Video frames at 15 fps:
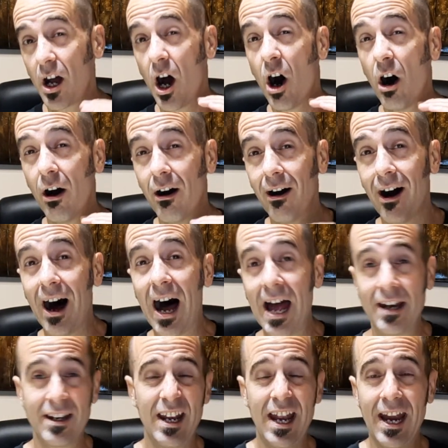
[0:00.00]
a lot,
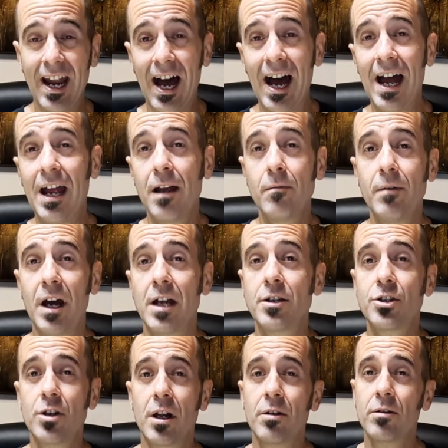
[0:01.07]
and I am not
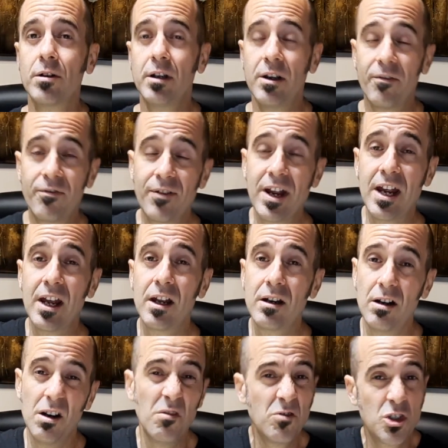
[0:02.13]
generally a fan
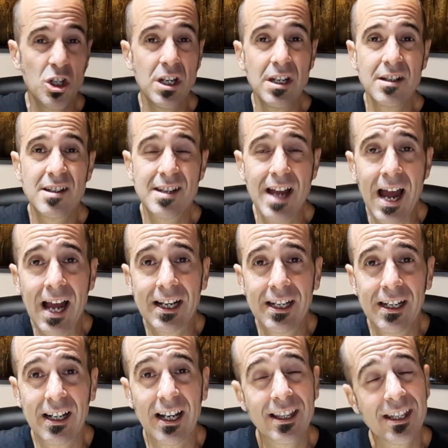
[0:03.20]
of gene
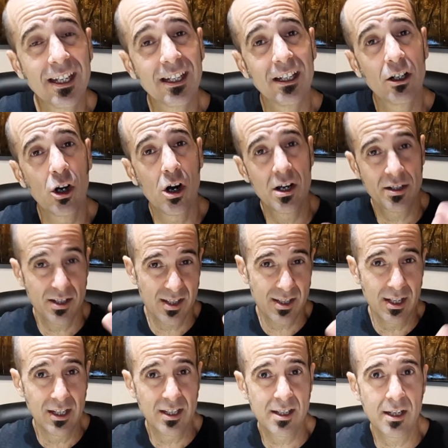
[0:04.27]
stacking. I think it causes
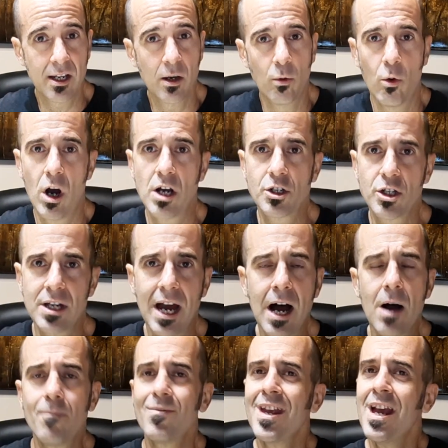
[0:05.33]
things to get washed
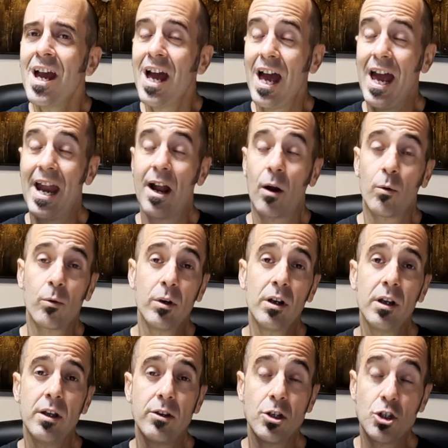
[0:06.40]
out. And
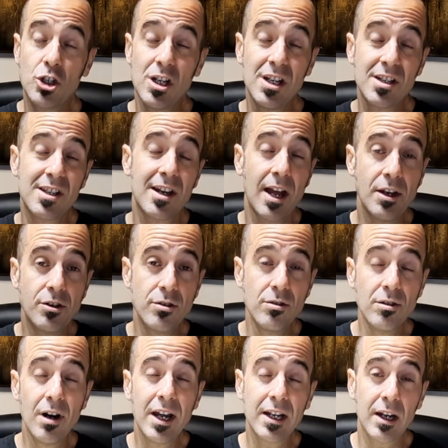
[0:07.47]
the genes that I do
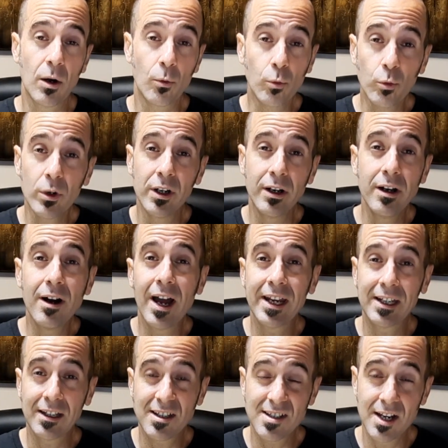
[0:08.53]
like, I really like
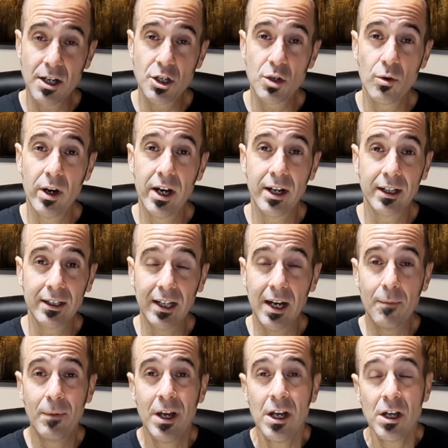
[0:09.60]
accentuating them.
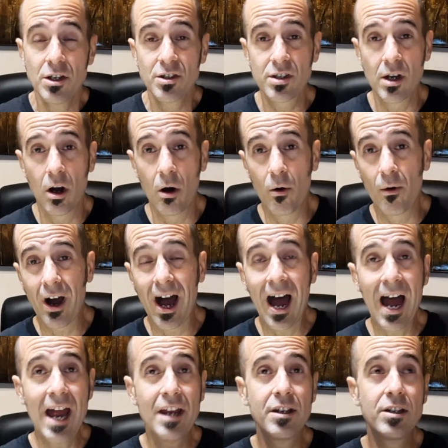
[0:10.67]
So
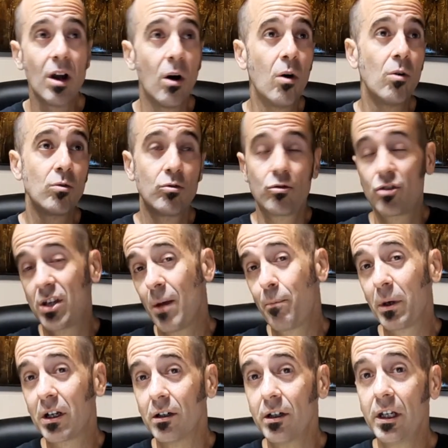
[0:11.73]
I don't
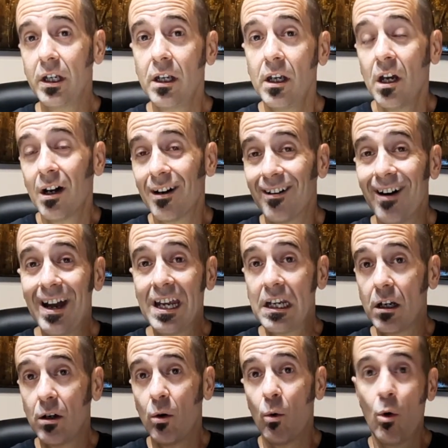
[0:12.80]
typically like
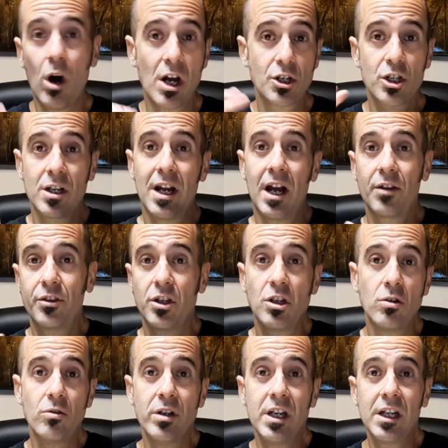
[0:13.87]
washing out the
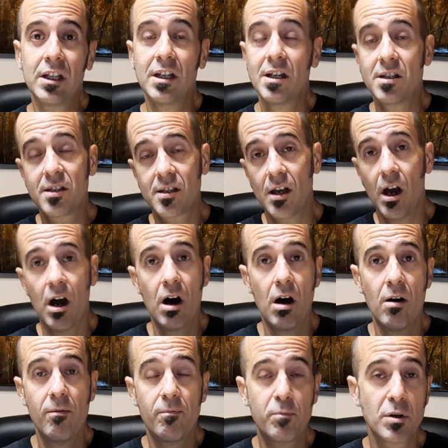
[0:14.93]
uniqueness
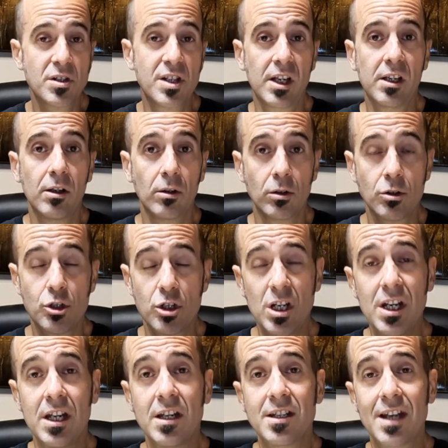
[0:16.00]
of particular
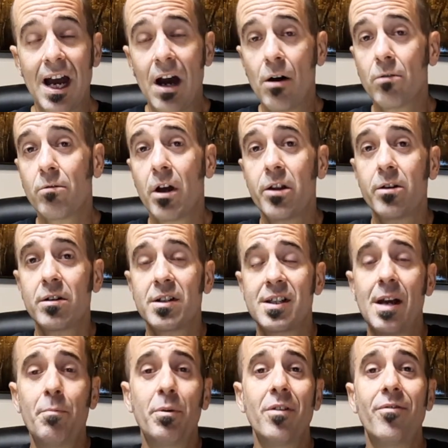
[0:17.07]
genes. I would rather
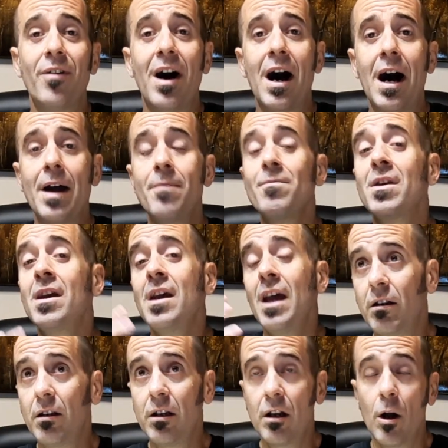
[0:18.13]
exemplify,
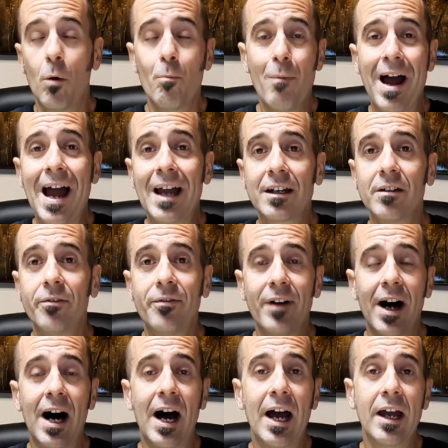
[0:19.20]

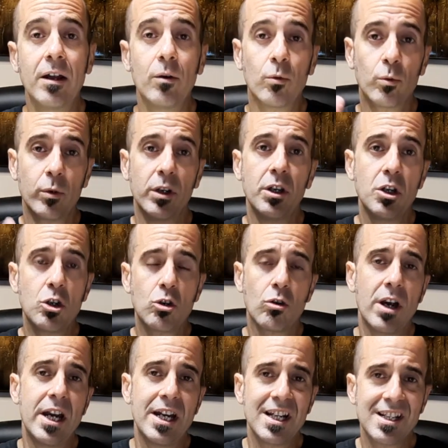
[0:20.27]
magnify really
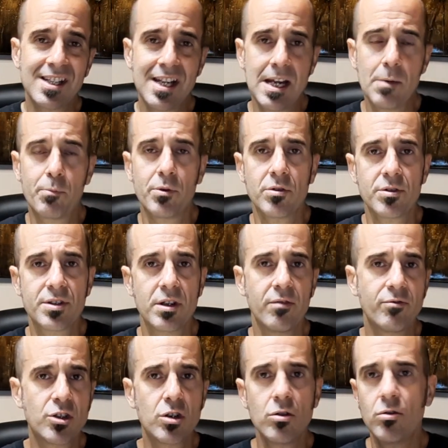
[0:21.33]
great examples of
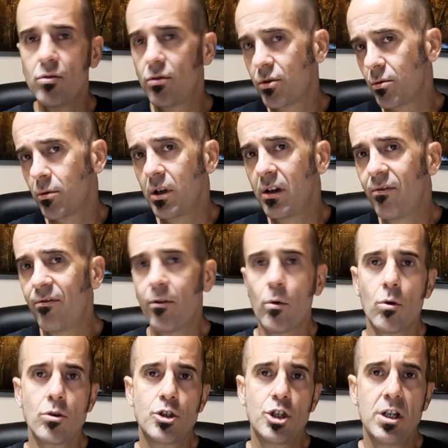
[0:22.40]
2, 3,
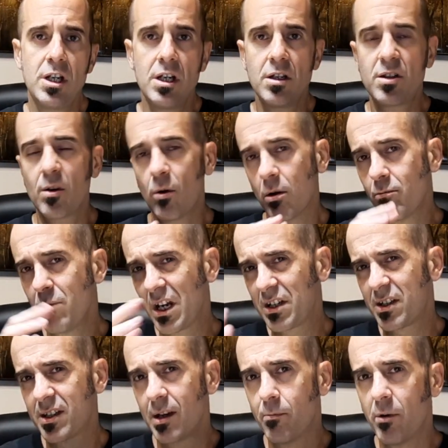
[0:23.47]
4 genes, or mix
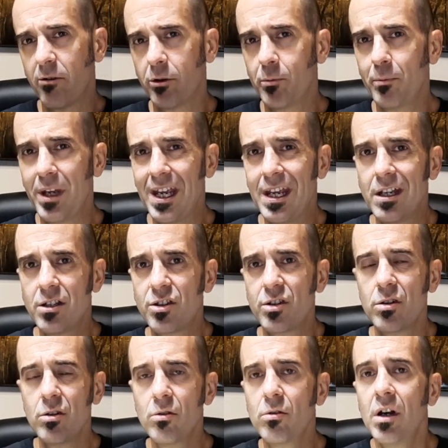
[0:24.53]
some of them
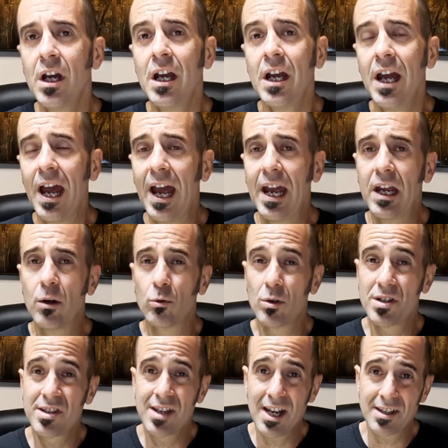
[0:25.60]
into a
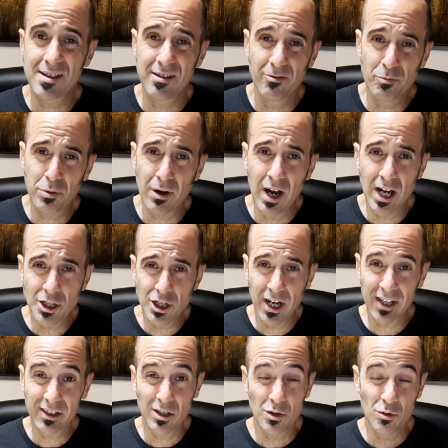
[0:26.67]
recessive
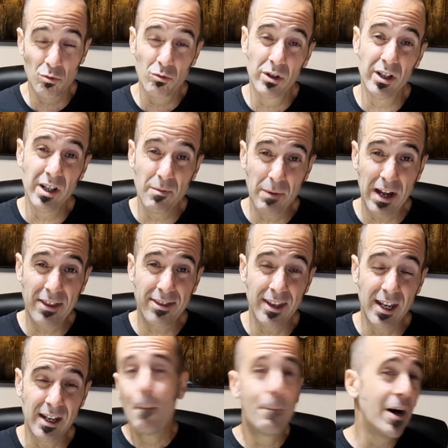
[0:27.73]
project is really my
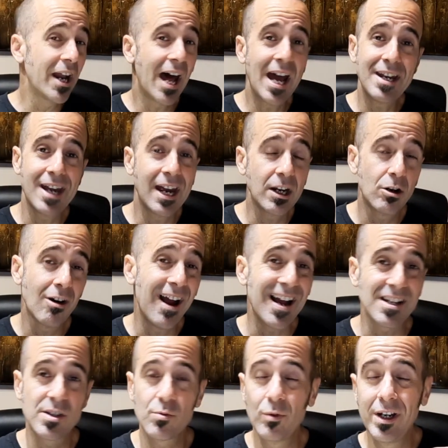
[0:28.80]
thing. But I
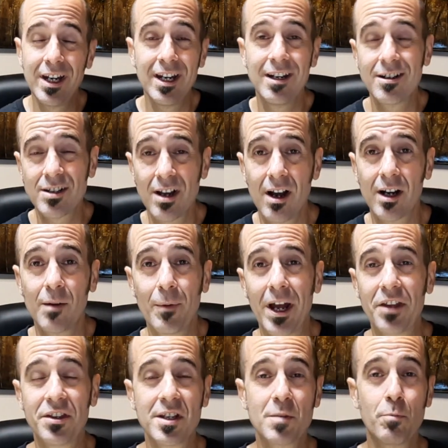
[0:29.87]
digress. We need to talk about
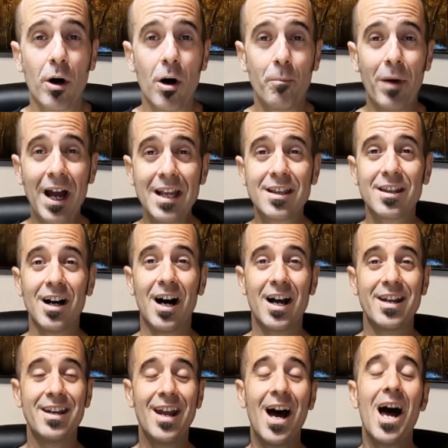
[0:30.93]
this ball
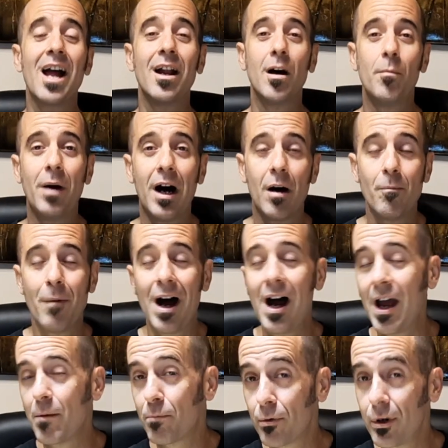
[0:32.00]
python, not about my
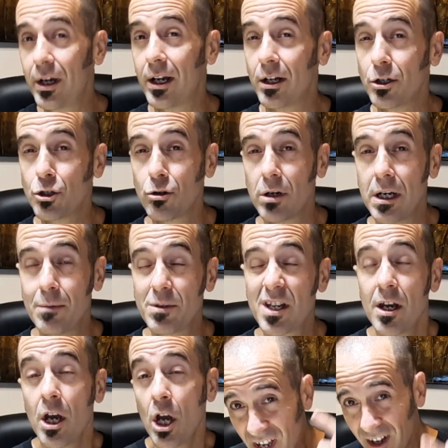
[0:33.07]
breeding dreams.
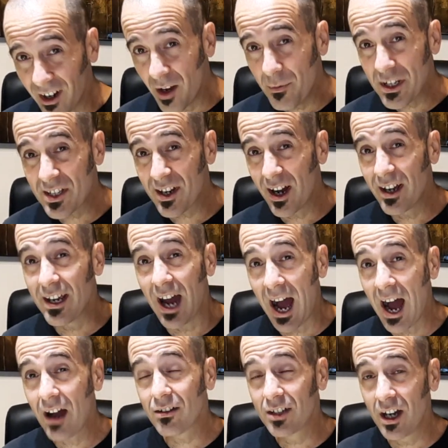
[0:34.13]
And let me tell you,
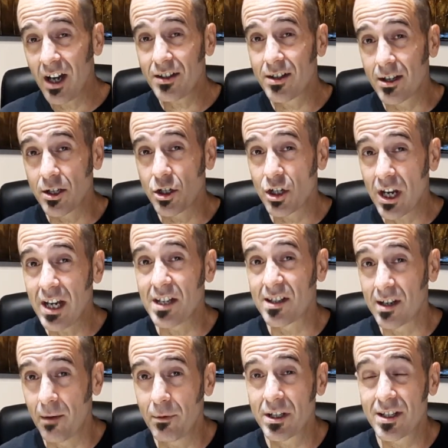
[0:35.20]
I'll cut to the chase.
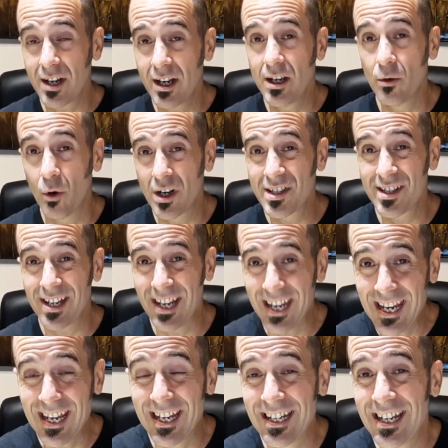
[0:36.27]
I'm going to tell you what's
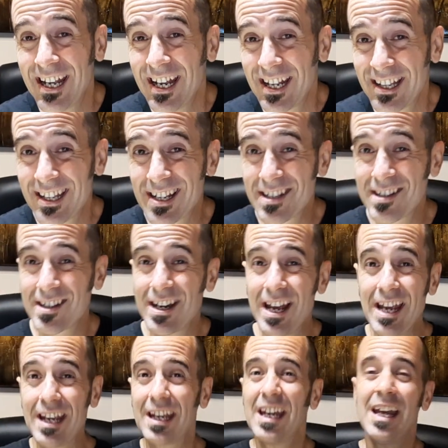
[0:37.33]
in this snake.